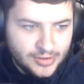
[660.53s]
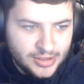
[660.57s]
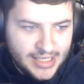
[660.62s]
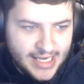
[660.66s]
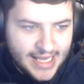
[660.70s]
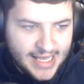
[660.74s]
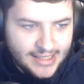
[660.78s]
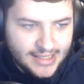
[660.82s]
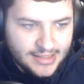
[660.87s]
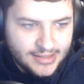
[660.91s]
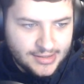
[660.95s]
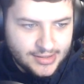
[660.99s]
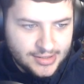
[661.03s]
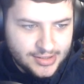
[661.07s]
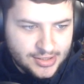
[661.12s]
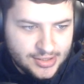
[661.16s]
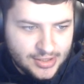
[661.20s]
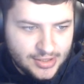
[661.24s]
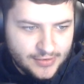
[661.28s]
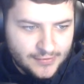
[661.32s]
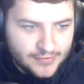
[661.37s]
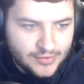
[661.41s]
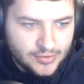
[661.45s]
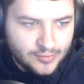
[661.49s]
I'm going to edit the
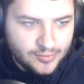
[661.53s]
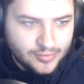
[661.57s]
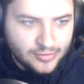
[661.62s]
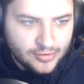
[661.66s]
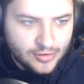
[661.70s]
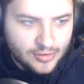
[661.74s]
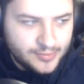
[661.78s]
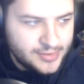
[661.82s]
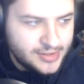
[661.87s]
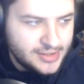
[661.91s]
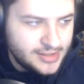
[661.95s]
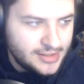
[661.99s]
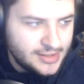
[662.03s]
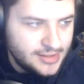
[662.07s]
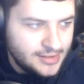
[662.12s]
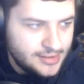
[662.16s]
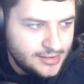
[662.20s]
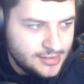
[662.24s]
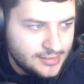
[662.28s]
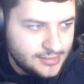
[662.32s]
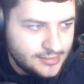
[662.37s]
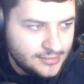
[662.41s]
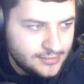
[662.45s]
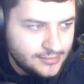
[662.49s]

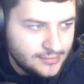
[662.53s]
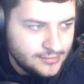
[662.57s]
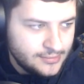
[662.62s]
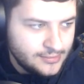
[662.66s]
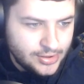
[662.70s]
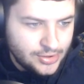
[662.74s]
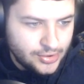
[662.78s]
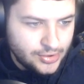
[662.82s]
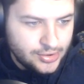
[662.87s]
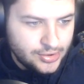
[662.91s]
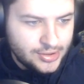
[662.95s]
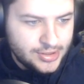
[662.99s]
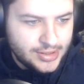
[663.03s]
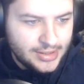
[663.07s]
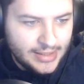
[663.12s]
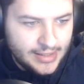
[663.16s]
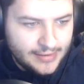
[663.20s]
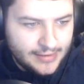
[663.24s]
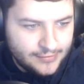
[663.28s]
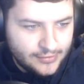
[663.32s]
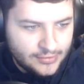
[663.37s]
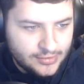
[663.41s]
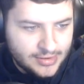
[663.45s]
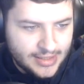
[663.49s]
server.properties and under
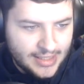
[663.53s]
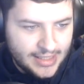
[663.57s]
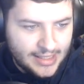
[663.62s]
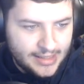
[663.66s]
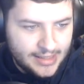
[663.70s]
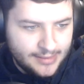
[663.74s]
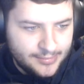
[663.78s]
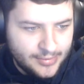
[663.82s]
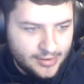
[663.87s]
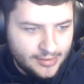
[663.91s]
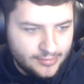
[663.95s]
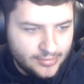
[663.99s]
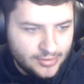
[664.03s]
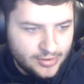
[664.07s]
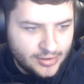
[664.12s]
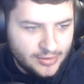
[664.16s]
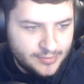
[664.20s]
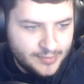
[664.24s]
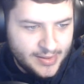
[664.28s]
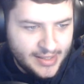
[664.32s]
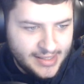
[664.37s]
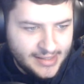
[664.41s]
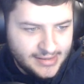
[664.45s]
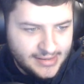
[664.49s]
level type I'm going
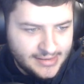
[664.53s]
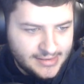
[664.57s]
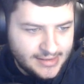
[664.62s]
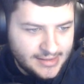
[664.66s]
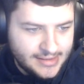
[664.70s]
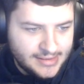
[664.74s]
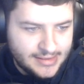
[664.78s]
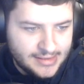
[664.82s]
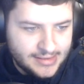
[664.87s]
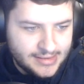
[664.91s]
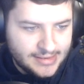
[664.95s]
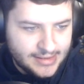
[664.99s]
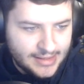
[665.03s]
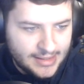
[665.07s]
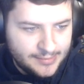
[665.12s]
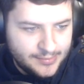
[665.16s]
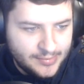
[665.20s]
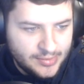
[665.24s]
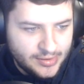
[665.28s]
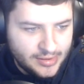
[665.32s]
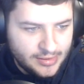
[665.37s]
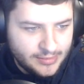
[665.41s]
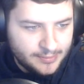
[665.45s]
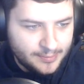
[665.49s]
to paste this and type